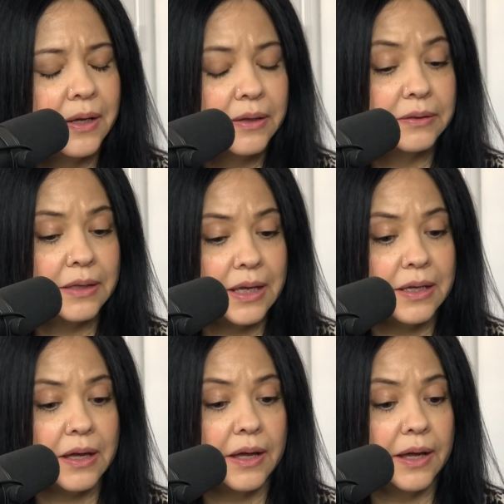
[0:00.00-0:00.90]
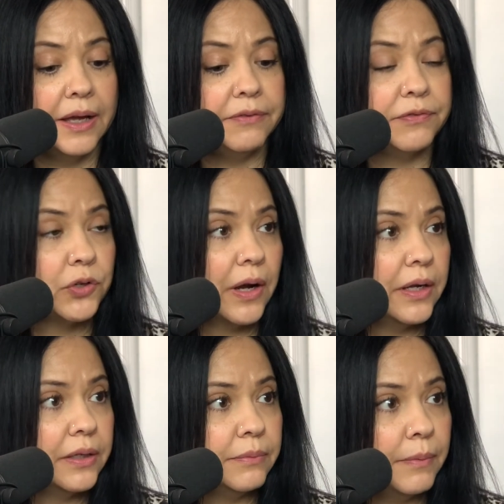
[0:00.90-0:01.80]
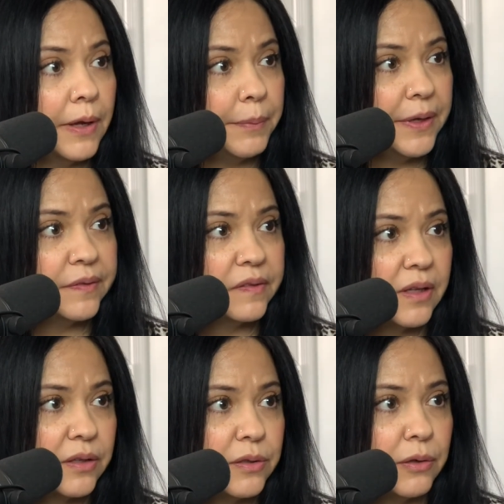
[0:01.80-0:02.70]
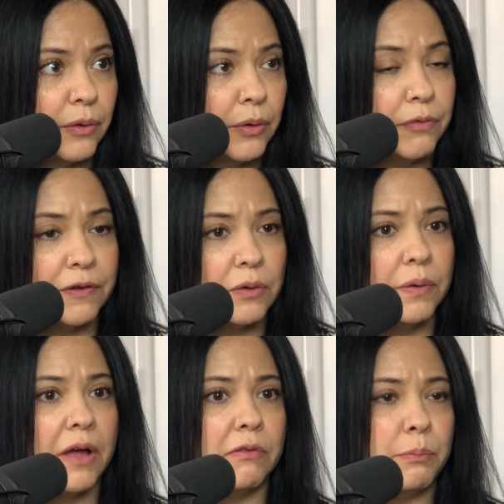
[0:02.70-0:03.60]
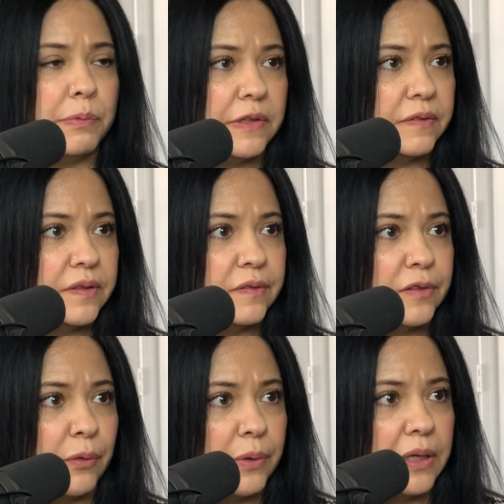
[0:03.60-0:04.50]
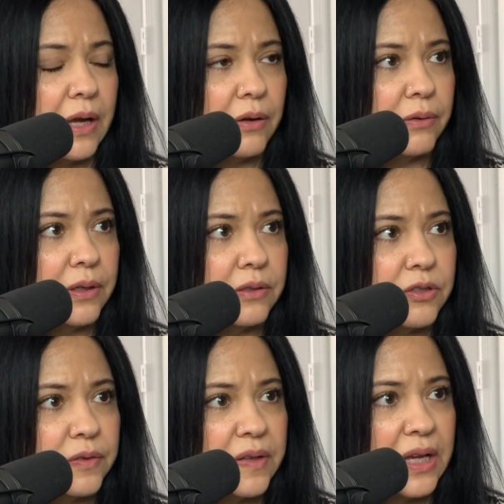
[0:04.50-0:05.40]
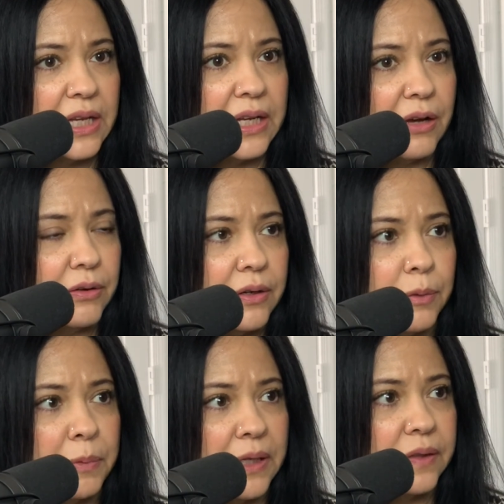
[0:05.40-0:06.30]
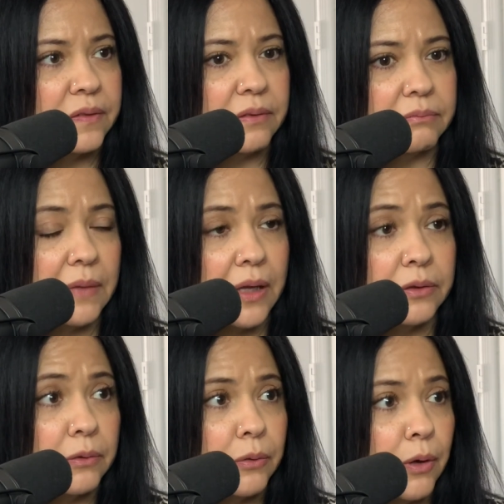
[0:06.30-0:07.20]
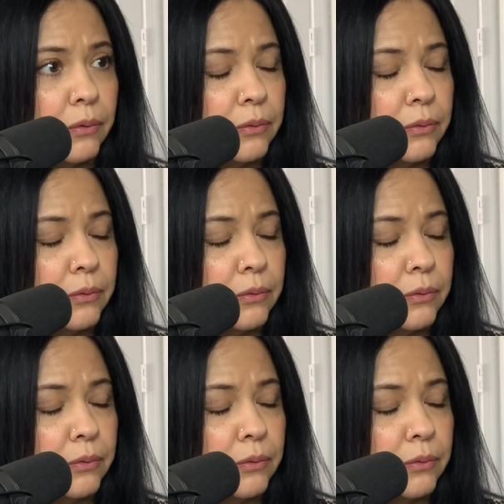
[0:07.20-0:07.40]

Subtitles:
like, I've tried my best not to go. If I don't have a business going out and just hanging out at a place, I don't go.